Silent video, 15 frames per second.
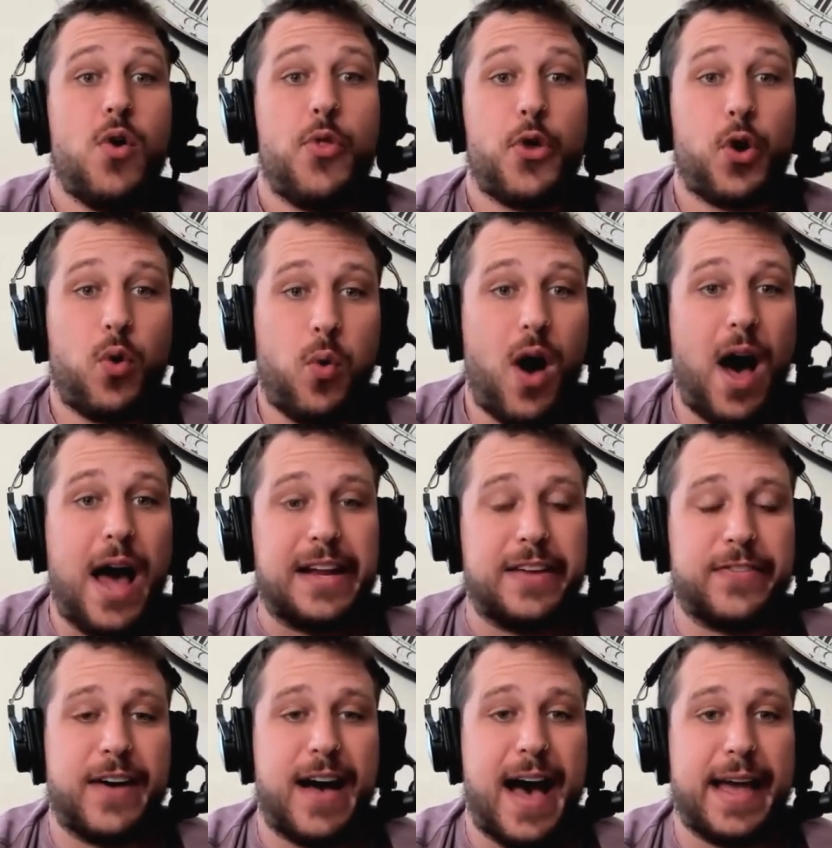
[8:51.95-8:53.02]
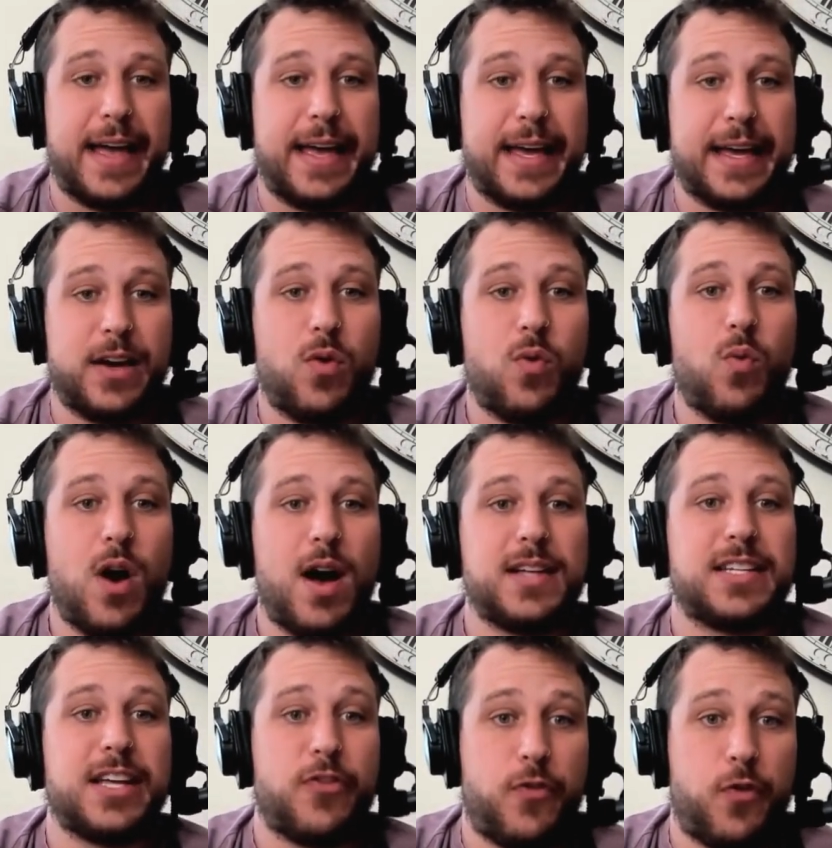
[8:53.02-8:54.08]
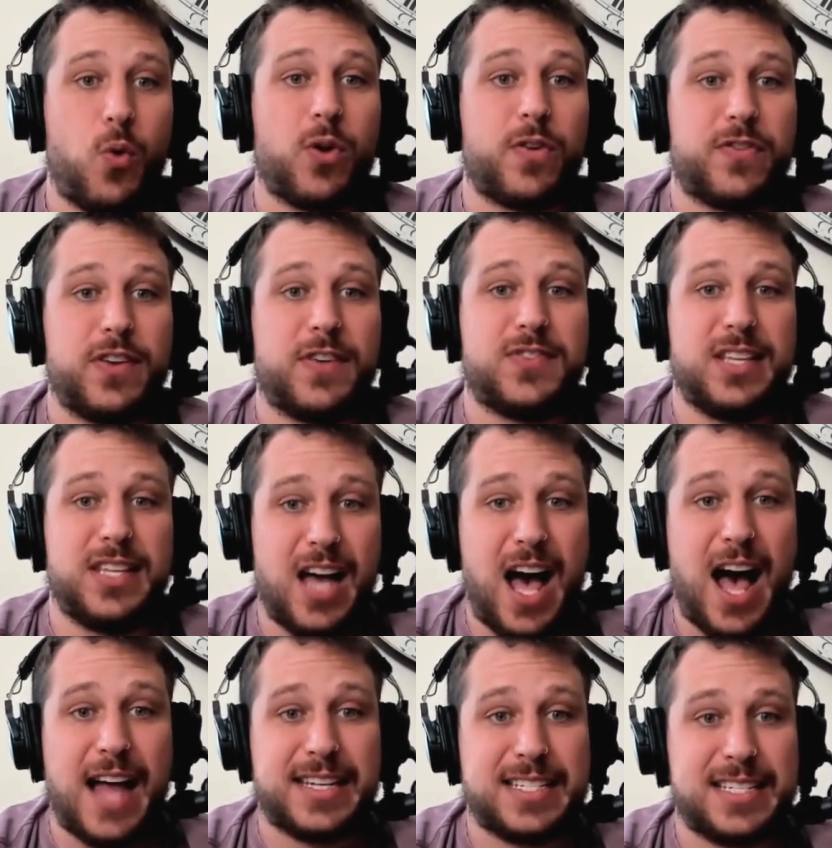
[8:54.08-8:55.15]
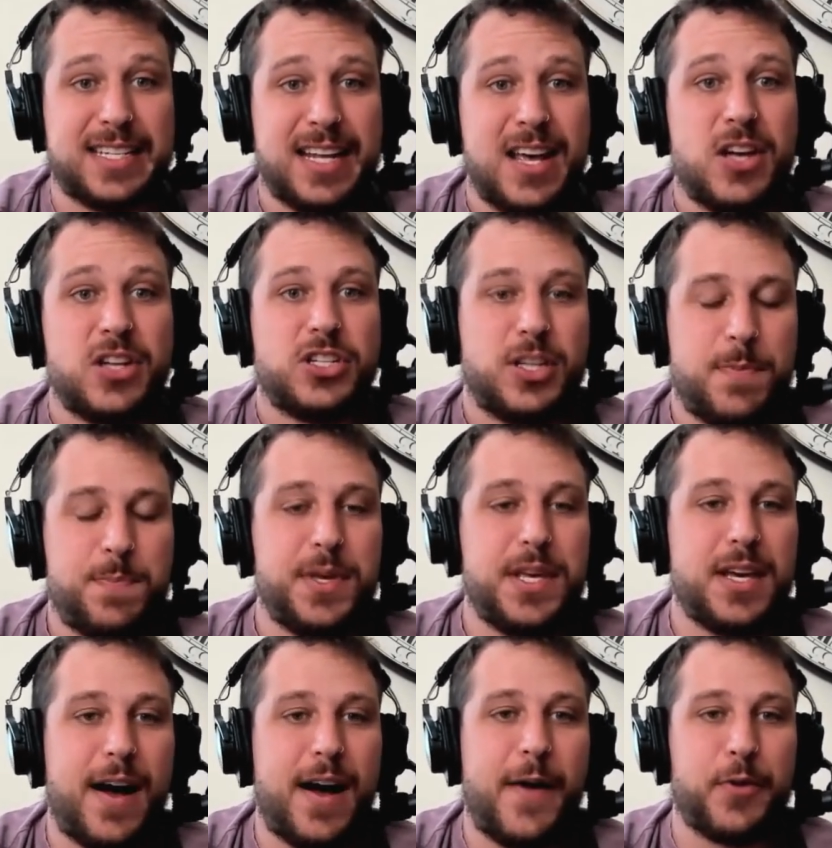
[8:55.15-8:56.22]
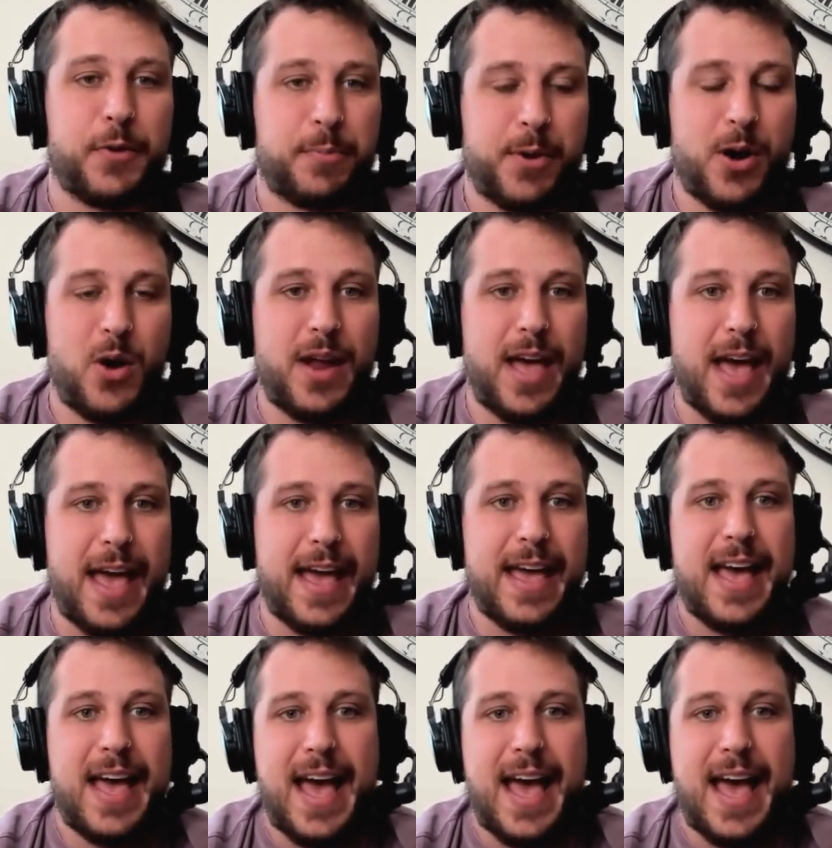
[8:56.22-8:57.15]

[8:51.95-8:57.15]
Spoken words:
The qualifying was a 450 dots to be on the pro day.